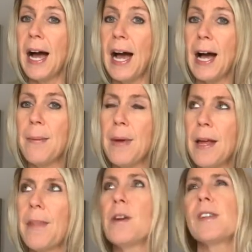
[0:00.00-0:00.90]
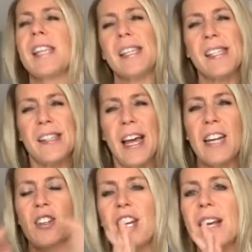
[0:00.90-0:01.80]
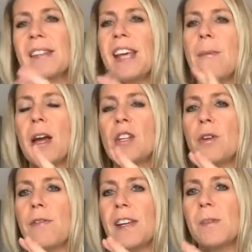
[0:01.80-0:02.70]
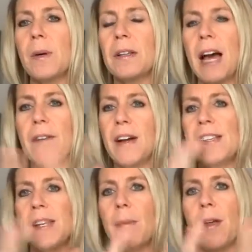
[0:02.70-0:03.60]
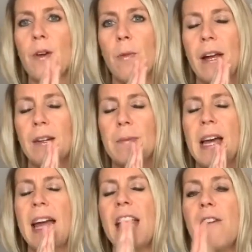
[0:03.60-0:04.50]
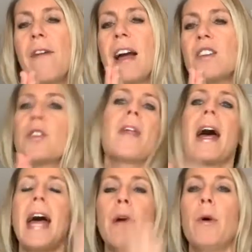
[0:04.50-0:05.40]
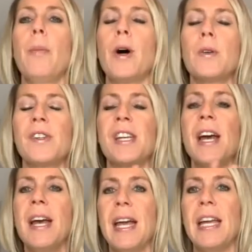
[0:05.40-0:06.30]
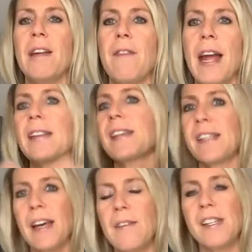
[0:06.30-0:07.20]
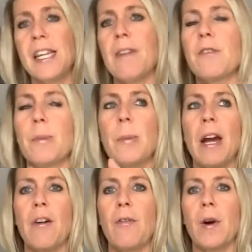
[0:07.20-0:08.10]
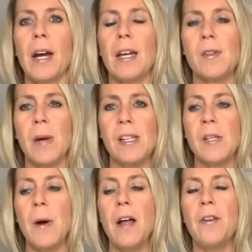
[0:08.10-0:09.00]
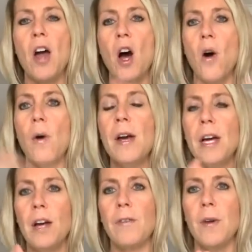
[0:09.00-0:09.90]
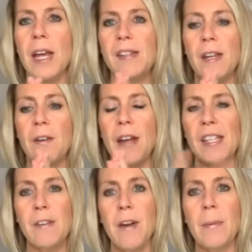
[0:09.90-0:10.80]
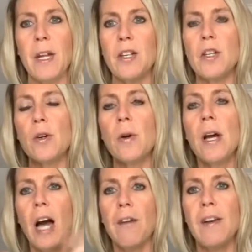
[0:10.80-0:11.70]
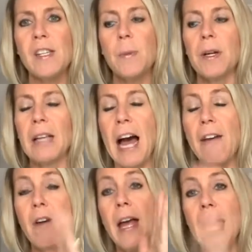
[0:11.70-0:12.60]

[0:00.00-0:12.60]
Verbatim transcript: Um, there's a slight chance I might do a Facebook Live on some other random day. If I do that, I will post in advance because obviously I have to prepare for it as well, so I'll know a few days in advance if I'm going to do a Facebook Live.